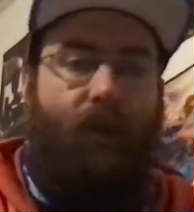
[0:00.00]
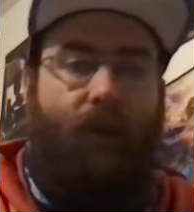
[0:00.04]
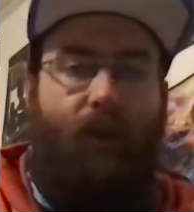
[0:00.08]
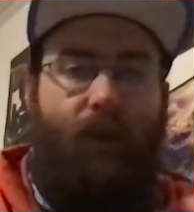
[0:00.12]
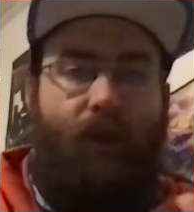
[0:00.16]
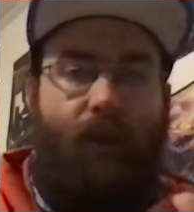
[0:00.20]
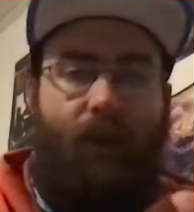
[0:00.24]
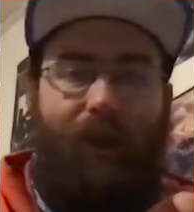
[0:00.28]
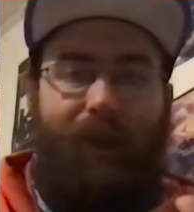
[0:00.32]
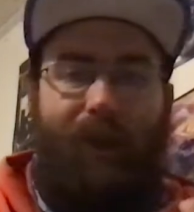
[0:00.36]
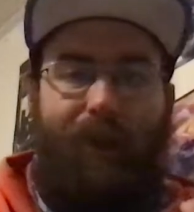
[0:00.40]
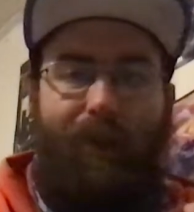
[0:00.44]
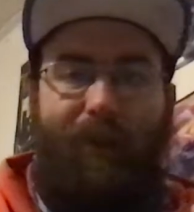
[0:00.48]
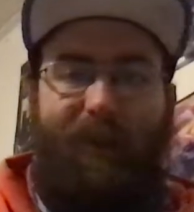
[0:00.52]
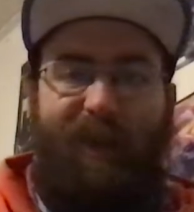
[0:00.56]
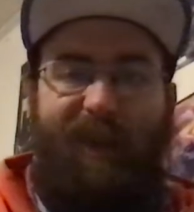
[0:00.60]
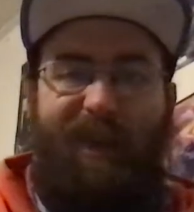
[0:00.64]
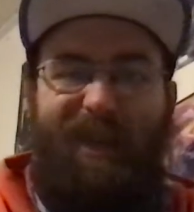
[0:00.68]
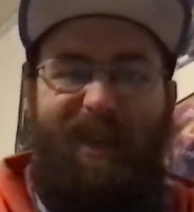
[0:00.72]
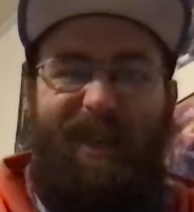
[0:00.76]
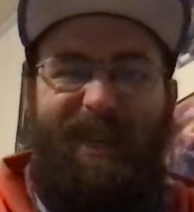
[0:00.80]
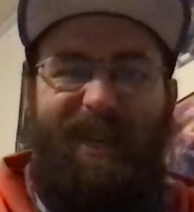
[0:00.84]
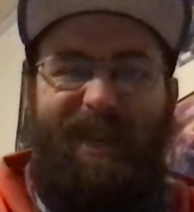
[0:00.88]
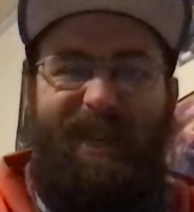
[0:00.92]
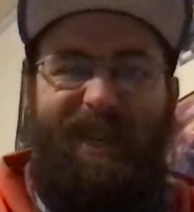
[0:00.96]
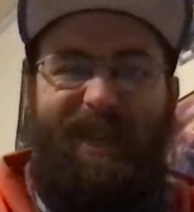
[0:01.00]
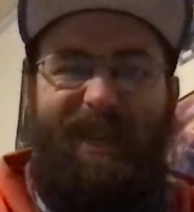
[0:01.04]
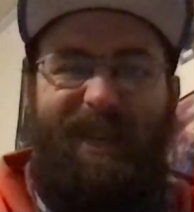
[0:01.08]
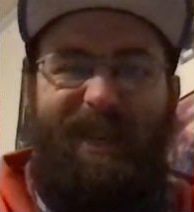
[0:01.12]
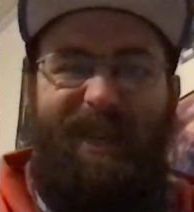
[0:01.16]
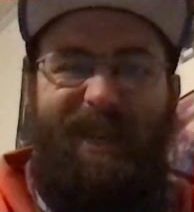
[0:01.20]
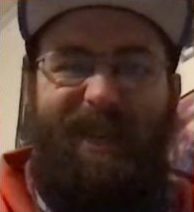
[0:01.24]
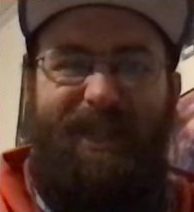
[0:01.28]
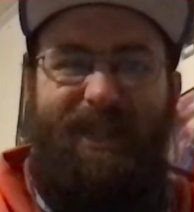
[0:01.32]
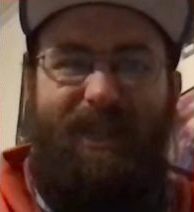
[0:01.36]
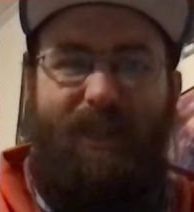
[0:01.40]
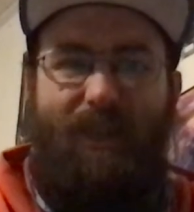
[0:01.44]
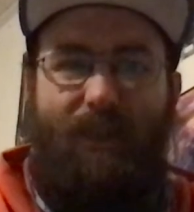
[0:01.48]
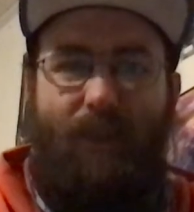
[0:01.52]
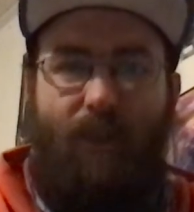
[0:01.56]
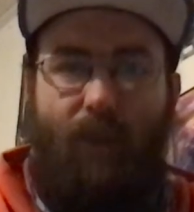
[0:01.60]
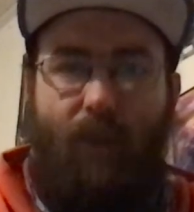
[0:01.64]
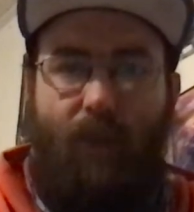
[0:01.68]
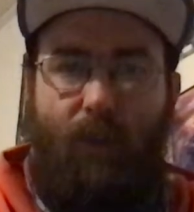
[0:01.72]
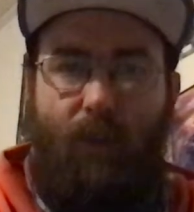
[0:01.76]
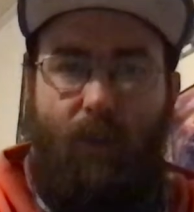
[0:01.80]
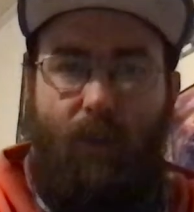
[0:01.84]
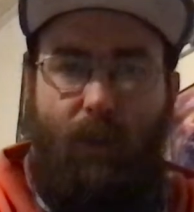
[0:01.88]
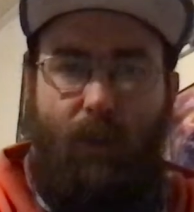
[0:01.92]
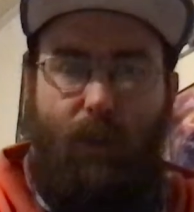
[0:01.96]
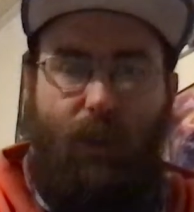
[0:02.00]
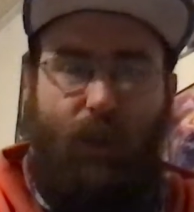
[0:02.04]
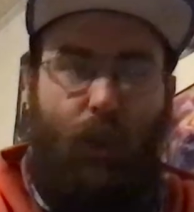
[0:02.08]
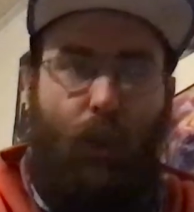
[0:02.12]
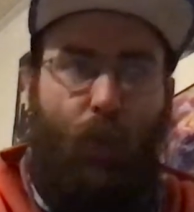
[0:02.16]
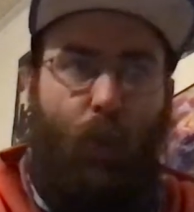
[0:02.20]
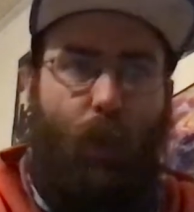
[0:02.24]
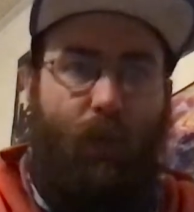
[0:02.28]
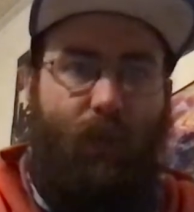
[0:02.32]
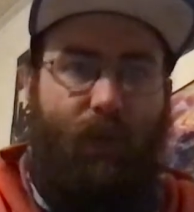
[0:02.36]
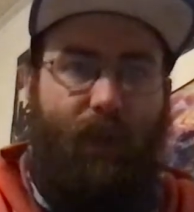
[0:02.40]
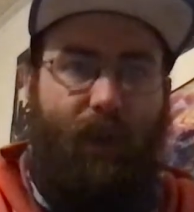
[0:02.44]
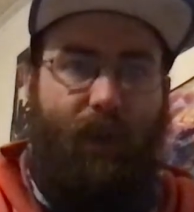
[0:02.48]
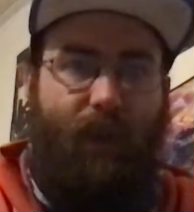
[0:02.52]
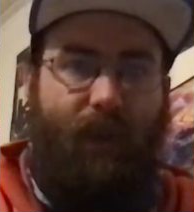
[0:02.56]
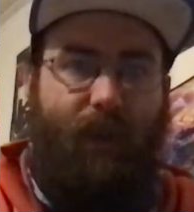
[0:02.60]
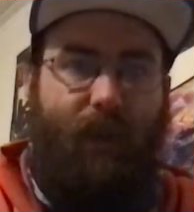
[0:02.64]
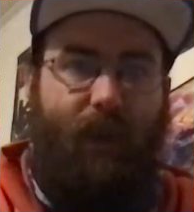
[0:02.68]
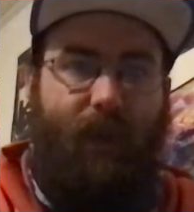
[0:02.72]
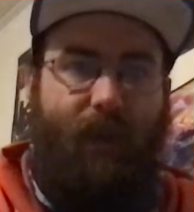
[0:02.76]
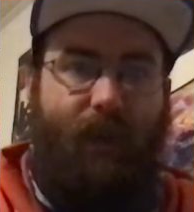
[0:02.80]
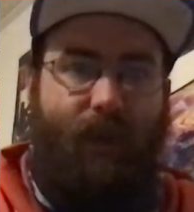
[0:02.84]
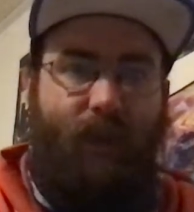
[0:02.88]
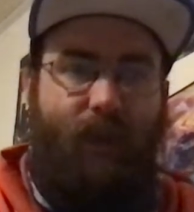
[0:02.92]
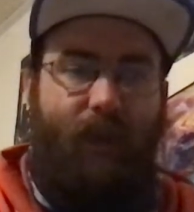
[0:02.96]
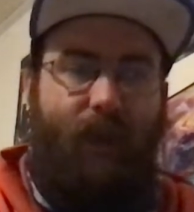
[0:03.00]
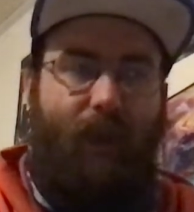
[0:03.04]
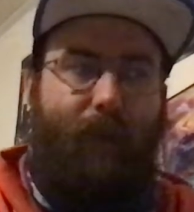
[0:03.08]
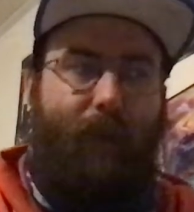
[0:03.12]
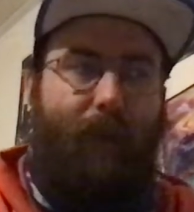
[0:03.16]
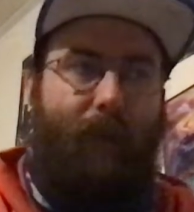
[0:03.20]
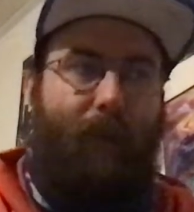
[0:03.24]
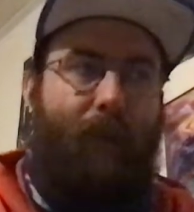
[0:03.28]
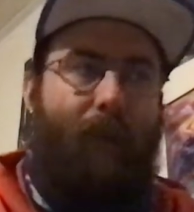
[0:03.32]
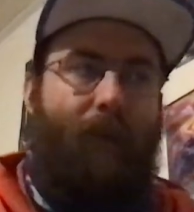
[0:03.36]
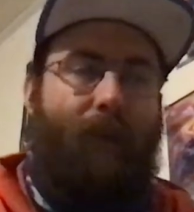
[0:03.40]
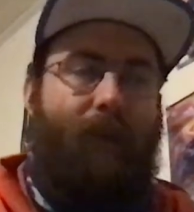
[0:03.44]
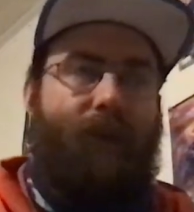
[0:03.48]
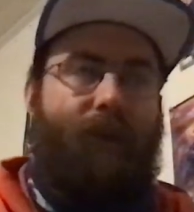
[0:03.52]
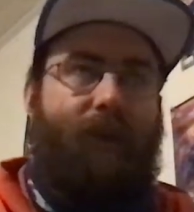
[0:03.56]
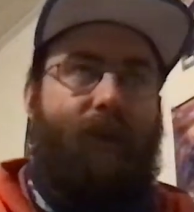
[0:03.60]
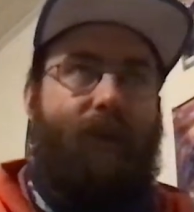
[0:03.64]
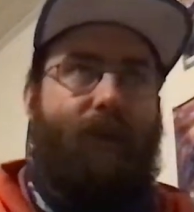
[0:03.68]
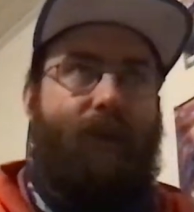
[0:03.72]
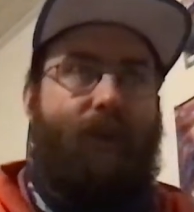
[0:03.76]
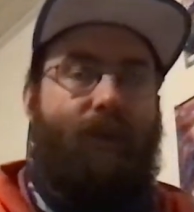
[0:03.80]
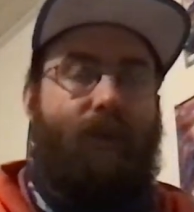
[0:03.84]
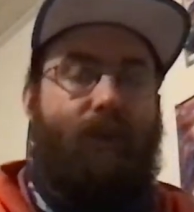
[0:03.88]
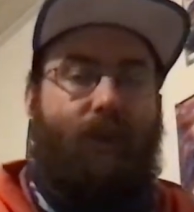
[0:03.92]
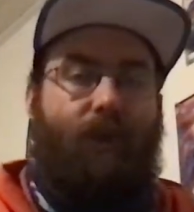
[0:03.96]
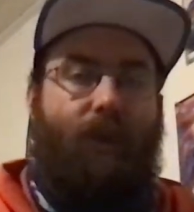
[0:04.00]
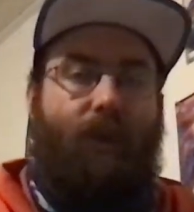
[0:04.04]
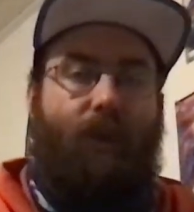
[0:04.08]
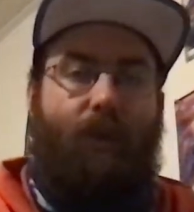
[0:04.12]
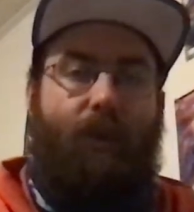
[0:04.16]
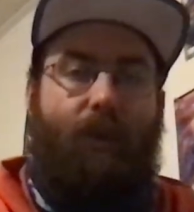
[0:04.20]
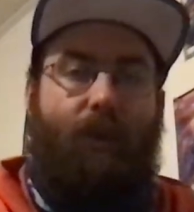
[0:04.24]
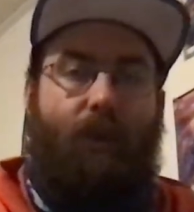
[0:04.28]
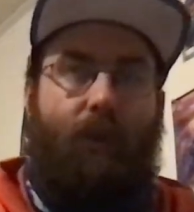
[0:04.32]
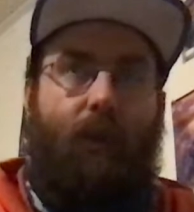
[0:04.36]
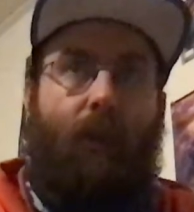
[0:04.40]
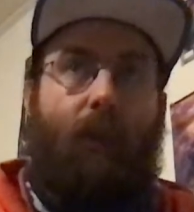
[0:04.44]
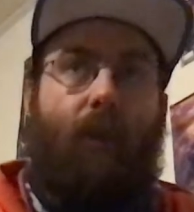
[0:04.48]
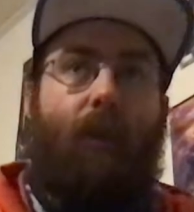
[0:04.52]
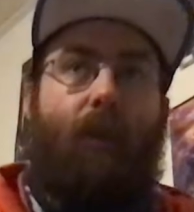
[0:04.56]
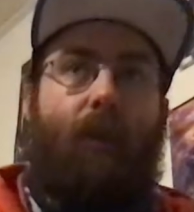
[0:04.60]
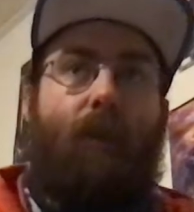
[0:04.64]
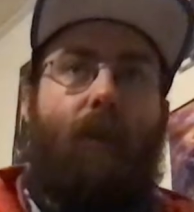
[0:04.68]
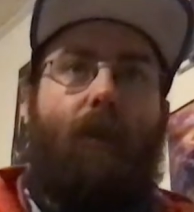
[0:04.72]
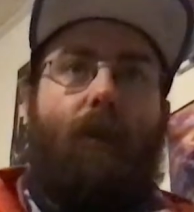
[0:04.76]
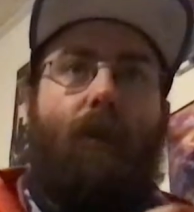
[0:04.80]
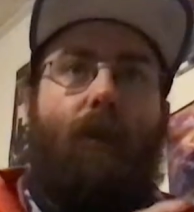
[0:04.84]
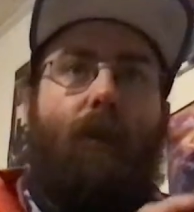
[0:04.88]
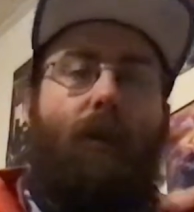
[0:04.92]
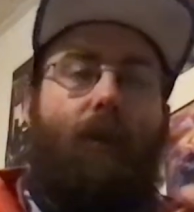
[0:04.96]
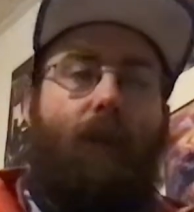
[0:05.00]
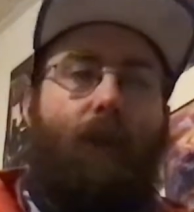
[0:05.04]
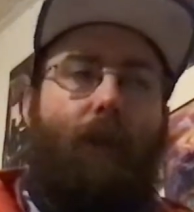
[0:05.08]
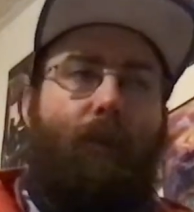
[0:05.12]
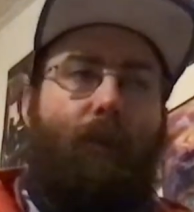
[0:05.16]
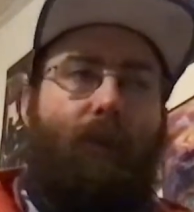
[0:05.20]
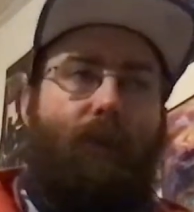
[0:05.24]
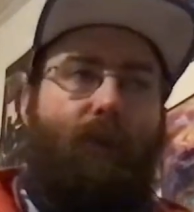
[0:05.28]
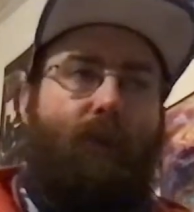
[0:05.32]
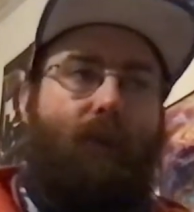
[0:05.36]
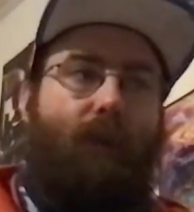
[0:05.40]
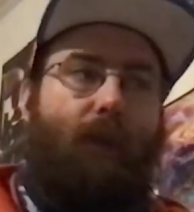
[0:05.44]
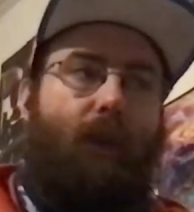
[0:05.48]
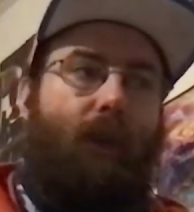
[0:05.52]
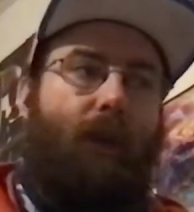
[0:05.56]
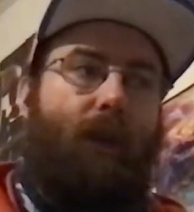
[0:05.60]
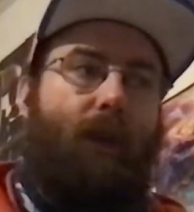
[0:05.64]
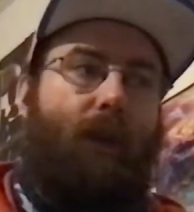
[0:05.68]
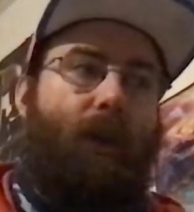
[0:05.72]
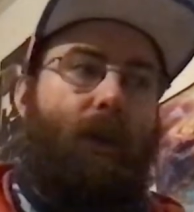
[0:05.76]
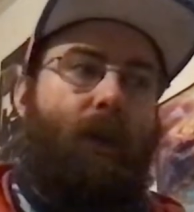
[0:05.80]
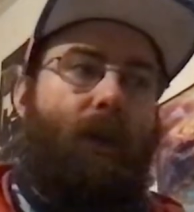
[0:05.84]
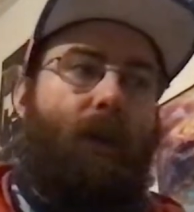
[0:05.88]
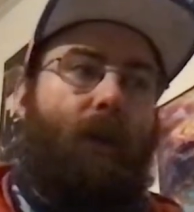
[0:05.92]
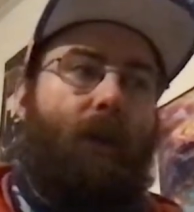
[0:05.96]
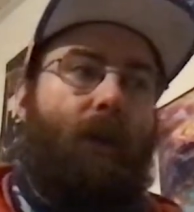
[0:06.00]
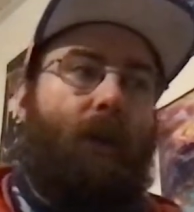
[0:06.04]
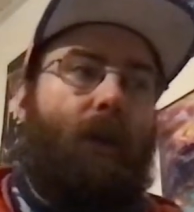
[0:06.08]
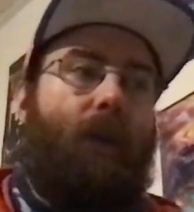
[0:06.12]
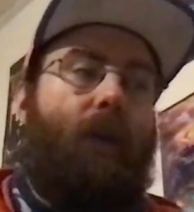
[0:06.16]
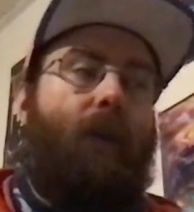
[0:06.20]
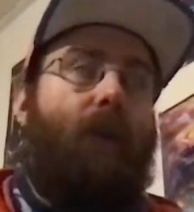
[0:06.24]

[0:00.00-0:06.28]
And because I guess as Corviknight taxi might be a bit dicey, and hey, when the sky